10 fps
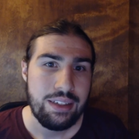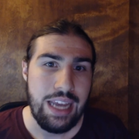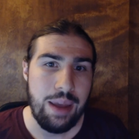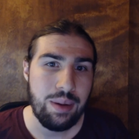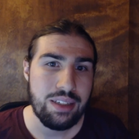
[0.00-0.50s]

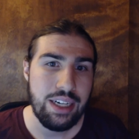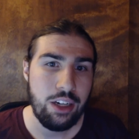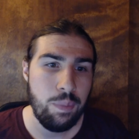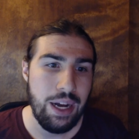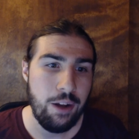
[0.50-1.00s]
gaming
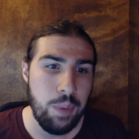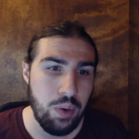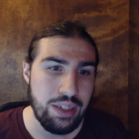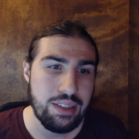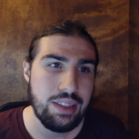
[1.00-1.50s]
channel, Bio
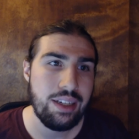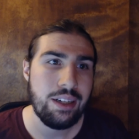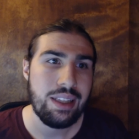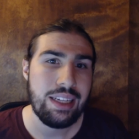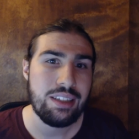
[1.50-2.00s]
Bonus.
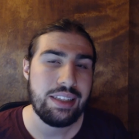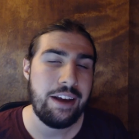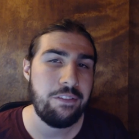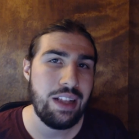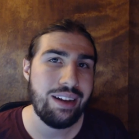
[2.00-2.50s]
The link to
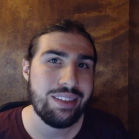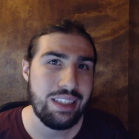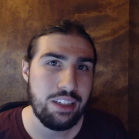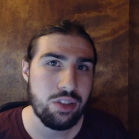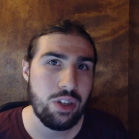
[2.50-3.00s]
that vlog's
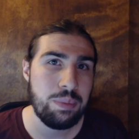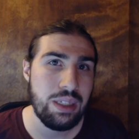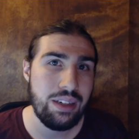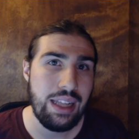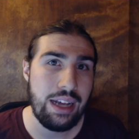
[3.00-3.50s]
in the
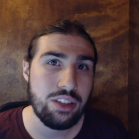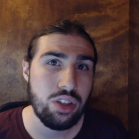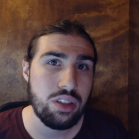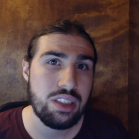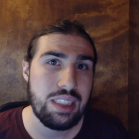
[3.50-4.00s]
description. That
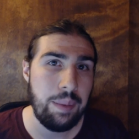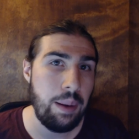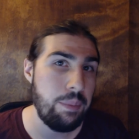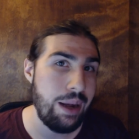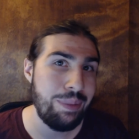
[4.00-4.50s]
should sum
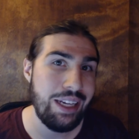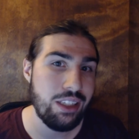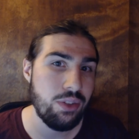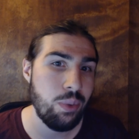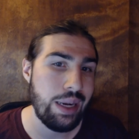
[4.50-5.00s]
up my
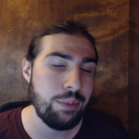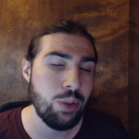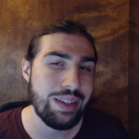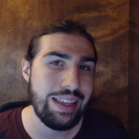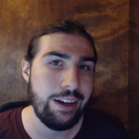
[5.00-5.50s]
plans for what I'm
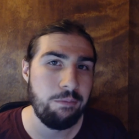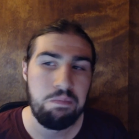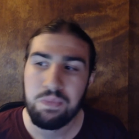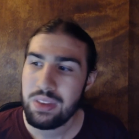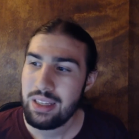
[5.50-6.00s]
doing there.
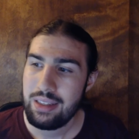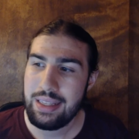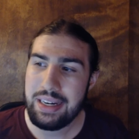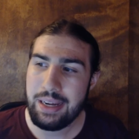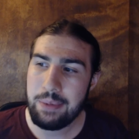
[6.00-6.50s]

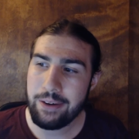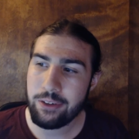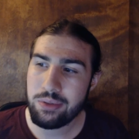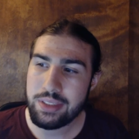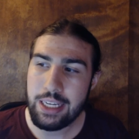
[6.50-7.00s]
Then I have my
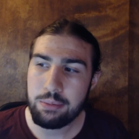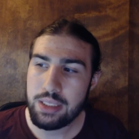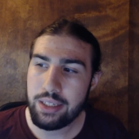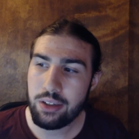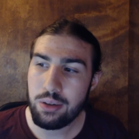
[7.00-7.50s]
RuneScape
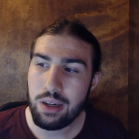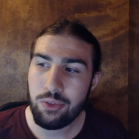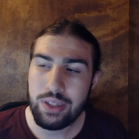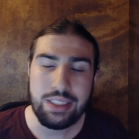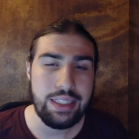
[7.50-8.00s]
channel.
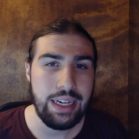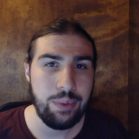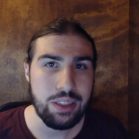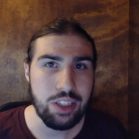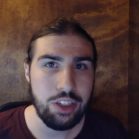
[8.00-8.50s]
Originally, I
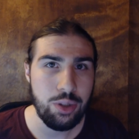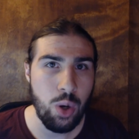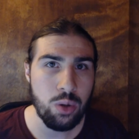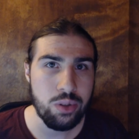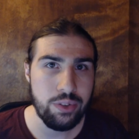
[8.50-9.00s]
was going to do
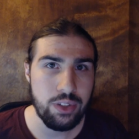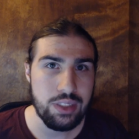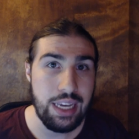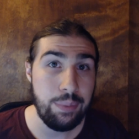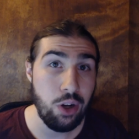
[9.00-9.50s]
Old School
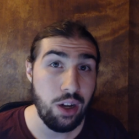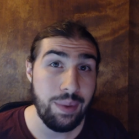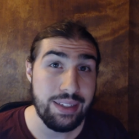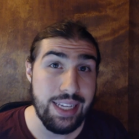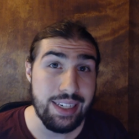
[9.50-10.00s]
RuneScape on
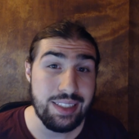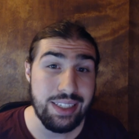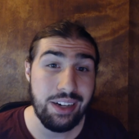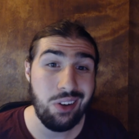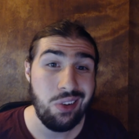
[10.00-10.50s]
my second
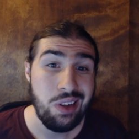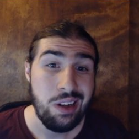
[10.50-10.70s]
channel,